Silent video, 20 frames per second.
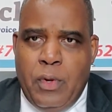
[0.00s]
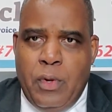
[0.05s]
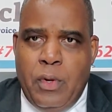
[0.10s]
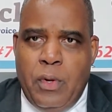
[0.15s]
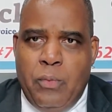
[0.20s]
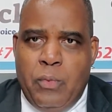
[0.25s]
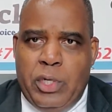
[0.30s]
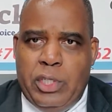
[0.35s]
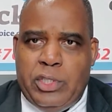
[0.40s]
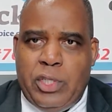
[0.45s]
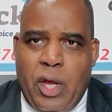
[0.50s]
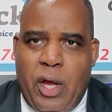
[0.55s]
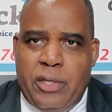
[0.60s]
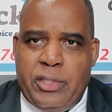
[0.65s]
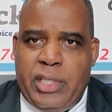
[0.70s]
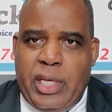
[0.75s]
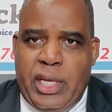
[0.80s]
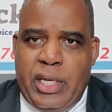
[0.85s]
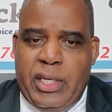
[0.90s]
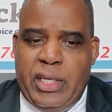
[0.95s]
when it's all
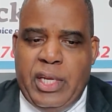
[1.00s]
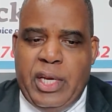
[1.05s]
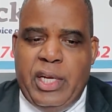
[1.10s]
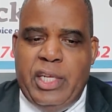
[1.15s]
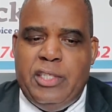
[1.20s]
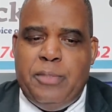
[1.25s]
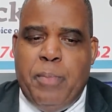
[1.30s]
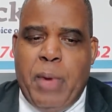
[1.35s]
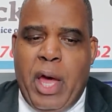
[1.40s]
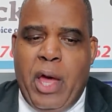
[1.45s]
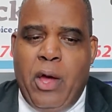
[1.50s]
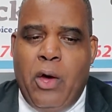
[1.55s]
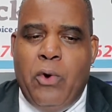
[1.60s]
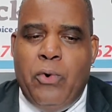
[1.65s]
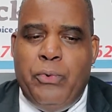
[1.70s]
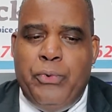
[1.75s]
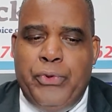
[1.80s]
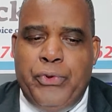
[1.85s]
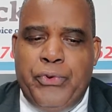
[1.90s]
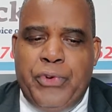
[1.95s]
said and done, is my
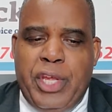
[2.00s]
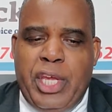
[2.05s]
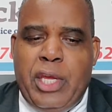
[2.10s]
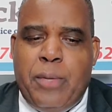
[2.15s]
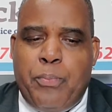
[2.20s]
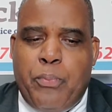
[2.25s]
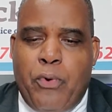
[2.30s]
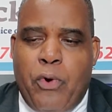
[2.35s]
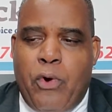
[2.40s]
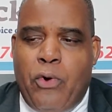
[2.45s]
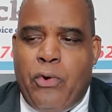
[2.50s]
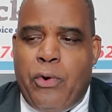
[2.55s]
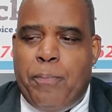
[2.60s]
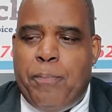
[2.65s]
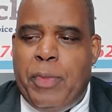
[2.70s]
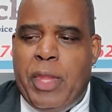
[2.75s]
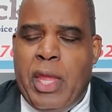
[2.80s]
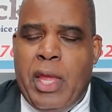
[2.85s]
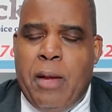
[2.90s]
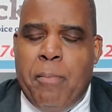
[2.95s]
own unique program,
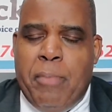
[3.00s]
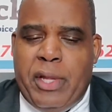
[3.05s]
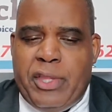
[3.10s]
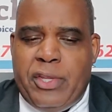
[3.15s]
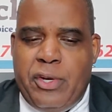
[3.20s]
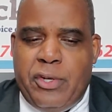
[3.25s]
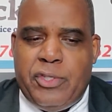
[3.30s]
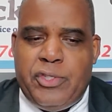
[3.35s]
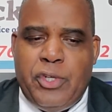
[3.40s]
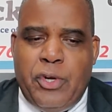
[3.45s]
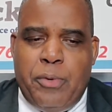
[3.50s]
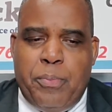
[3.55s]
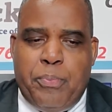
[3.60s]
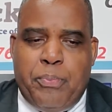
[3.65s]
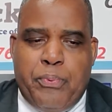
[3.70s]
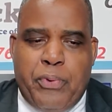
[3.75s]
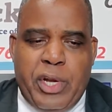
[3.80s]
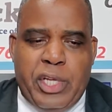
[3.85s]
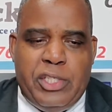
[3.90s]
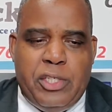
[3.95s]
but there are certain
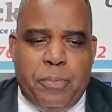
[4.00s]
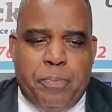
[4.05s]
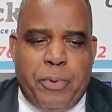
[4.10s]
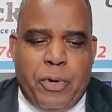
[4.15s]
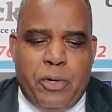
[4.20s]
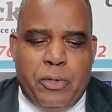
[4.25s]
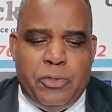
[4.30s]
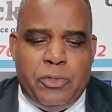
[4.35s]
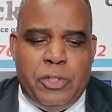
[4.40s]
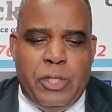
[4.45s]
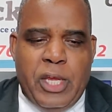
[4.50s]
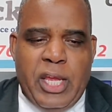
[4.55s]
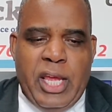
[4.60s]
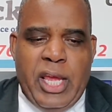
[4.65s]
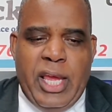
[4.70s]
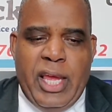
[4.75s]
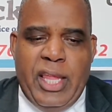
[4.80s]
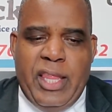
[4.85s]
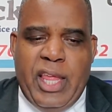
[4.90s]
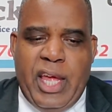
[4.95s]
principles
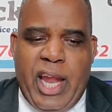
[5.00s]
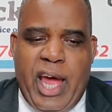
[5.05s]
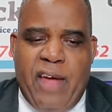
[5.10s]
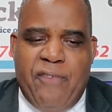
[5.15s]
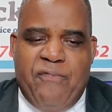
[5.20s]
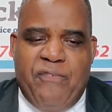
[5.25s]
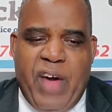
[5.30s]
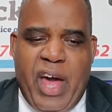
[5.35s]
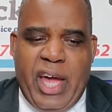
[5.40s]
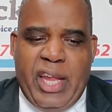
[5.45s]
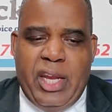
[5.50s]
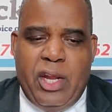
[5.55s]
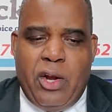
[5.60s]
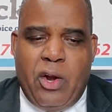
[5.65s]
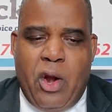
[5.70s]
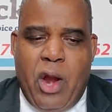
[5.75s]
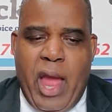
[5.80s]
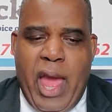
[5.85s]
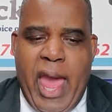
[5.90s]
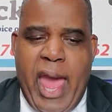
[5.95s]
that I find that
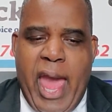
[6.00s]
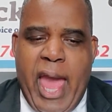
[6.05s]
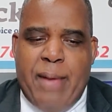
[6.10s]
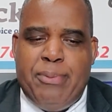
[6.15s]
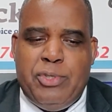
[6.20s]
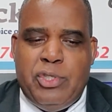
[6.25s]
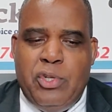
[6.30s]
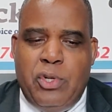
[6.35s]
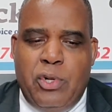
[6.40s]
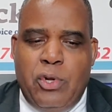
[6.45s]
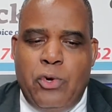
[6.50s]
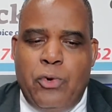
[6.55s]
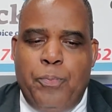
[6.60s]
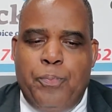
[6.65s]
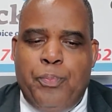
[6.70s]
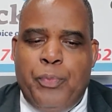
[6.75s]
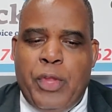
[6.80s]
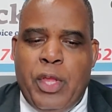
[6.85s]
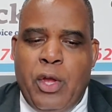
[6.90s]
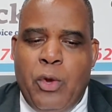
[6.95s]
are
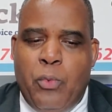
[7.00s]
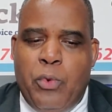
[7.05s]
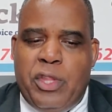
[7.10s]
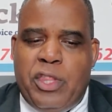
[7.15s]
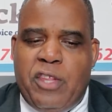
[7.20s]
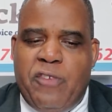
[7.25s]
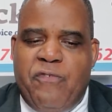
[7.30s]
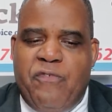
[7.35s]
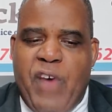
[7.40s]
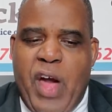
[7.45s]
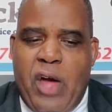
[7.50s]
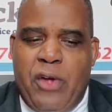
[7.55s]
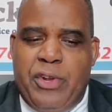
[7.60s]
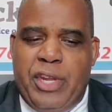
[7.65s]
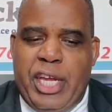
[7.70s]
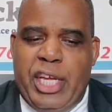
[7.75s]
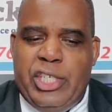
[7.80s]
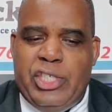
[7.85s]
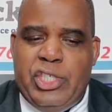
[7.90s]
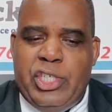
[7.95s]
absolute with the
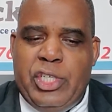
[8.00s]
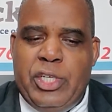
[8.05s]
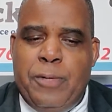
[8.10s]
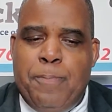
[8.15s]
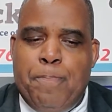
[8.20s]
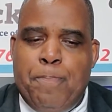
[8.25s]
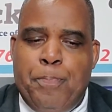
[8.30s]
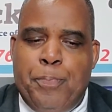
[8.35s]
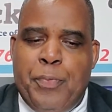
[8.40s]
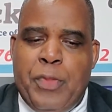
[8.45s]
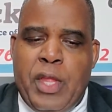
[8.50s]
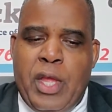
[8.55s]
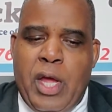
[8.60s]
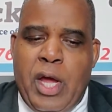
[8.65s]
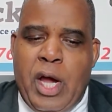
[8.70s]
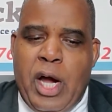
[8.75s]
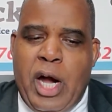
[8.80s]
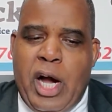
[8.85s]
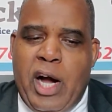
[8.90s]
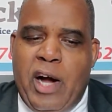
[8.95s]
foundation
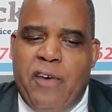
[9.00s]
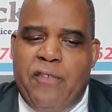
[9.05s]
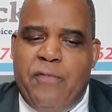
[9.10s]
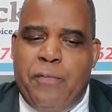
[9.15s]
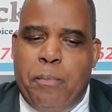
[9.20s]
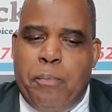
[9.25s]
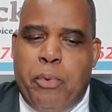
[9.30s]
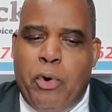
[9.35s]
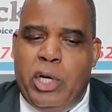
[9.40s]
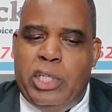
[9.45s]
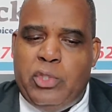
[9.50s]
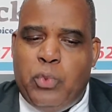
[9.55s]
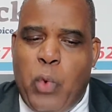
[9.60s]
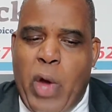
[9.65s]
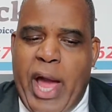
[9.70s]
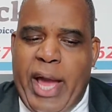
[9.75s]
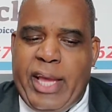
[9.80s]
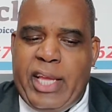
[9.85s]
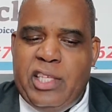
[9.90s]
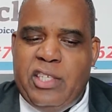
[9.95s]
of Boyce
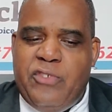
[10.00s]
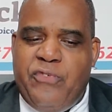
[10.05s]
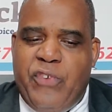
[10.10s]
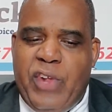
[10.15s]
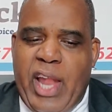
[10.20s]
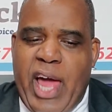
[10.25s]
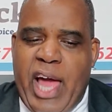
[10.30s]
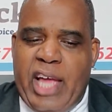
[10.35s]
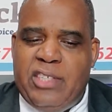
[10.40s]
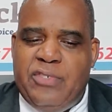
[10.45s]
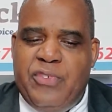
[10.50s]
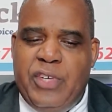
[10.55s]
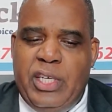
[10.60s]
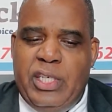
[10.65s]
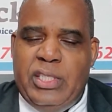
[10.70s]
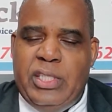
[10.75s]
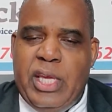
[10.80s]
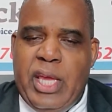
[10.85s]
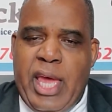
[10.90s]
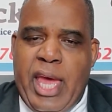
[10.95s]
Watkins'
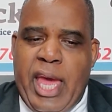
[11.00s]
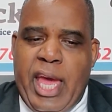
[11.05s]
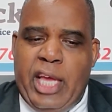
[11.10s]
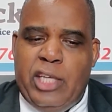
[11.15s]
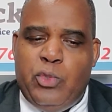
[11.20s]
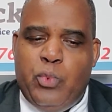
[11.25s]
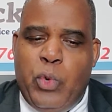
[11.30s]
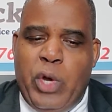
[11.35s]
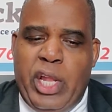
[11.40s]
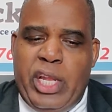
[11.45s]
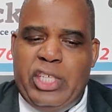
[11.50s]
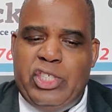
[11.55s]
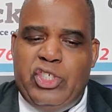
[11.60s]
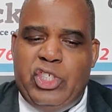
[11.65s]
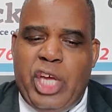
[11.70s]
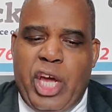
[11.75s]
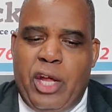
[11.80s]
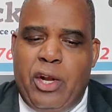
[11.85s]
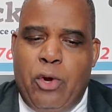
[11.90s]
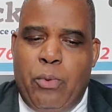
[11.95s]
philosophies as well as
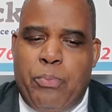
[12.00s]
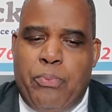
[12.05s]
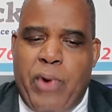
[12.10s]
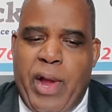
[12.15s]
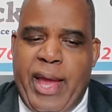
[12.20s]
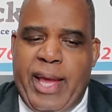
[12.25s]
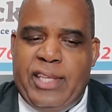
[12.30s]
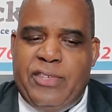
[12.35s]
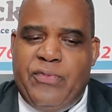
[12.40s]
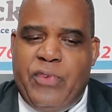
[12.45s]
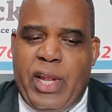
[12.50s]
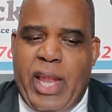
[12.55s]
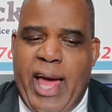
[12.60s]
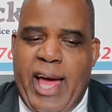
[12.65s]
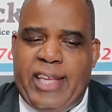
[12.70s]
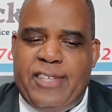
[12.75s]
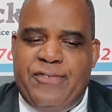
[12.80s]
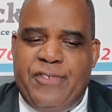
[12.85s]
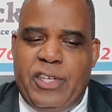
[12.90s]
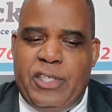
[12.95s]
John Hope Bryant's
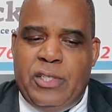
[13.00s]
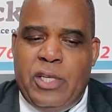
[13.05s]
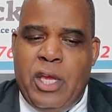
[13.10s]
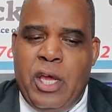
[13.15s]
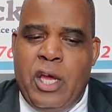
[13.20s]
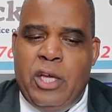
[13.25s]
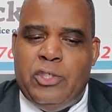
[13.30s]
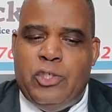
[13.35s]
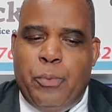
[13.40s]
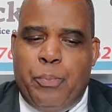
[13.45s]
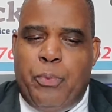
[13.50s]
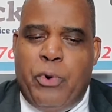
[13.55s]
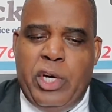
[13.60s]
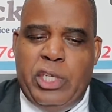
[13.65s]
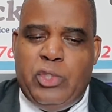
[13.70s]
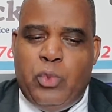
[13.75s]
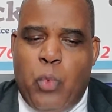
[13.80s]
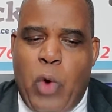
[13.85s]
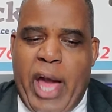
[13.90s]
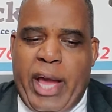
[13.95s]
philosophies. So
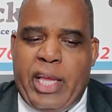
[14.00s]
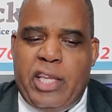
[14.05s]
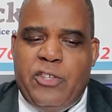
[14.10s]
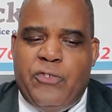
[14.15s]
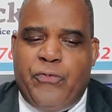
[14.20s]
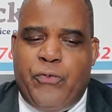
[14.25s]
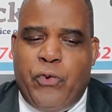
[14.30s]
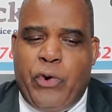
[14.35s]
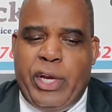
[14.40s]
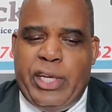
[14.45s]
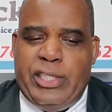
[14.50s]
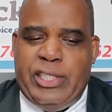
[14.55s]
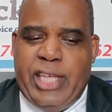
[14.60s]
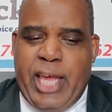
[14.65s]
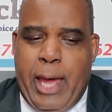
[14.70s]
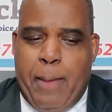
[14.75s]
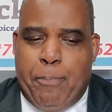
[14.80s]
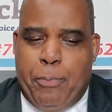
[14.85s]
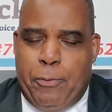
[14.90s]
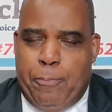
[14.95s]
Boyce Watkins, for
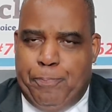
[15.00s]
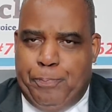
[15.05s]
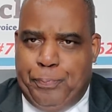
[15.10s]
example,